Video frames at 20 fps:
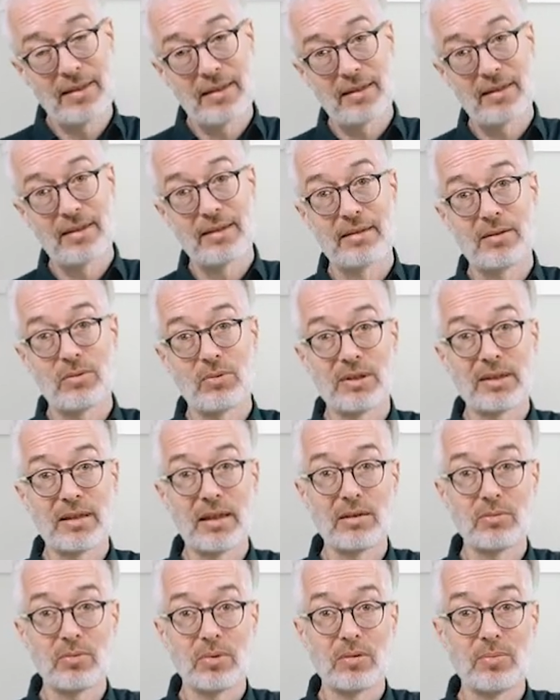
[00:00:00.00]
uh, the
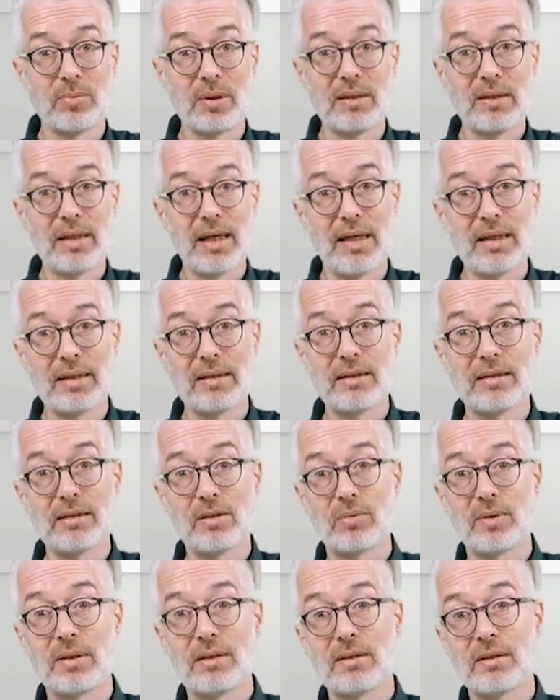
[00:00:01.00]
result will be any
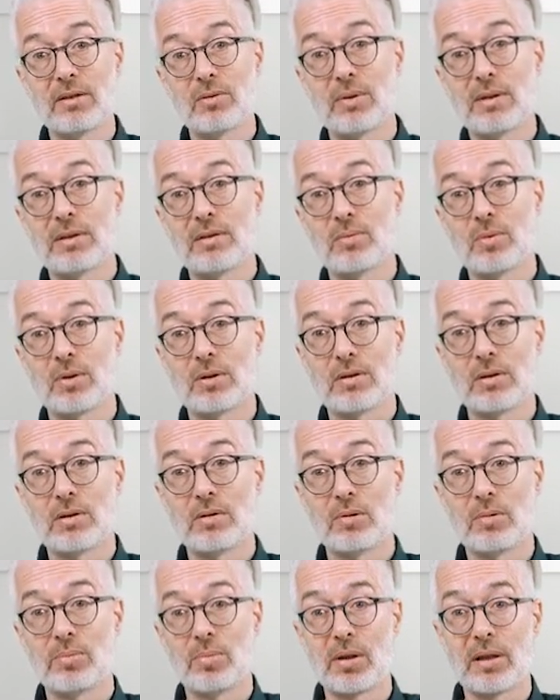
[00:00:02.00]
2021
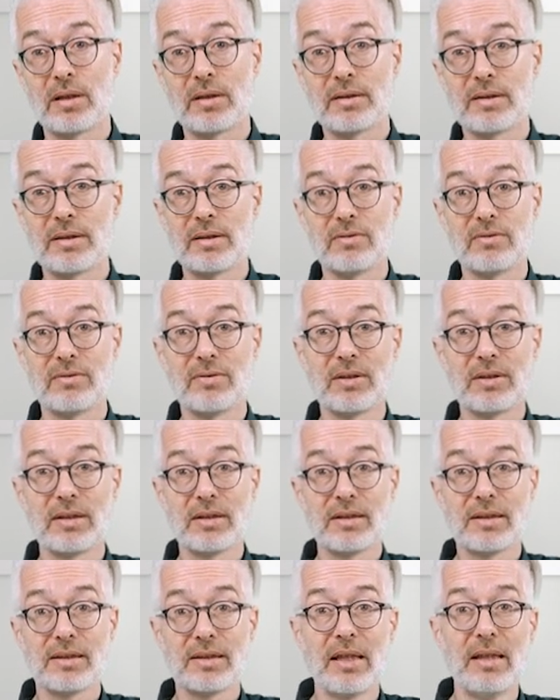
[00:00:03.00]
Nobel Prize in
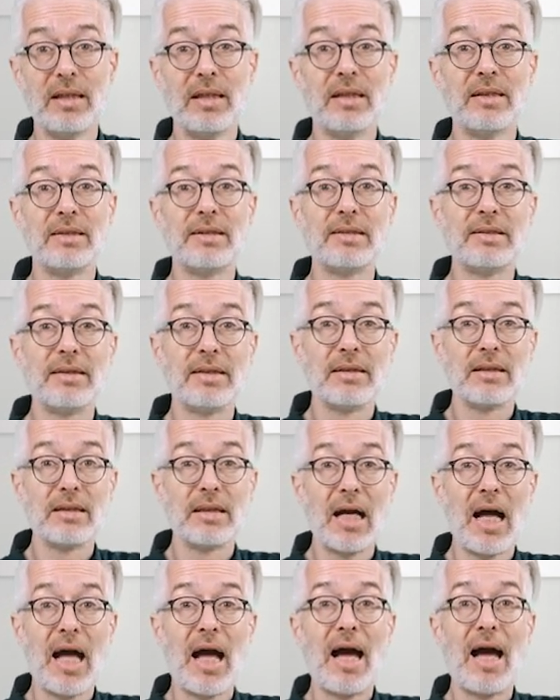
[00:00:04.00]
Physics
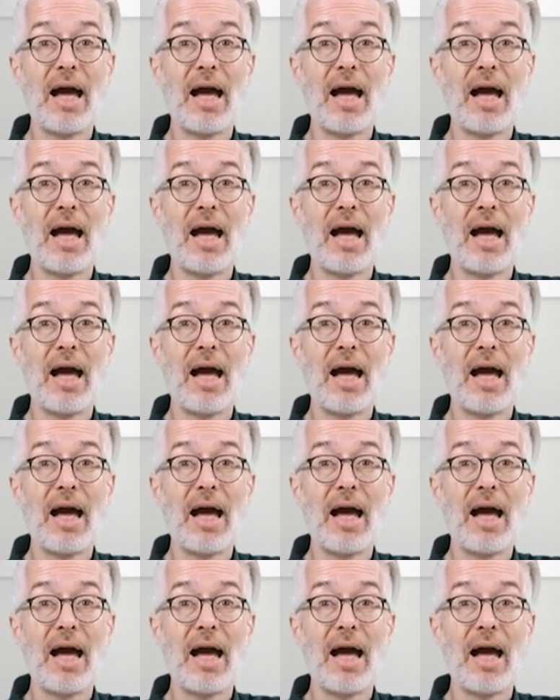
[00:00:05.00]
still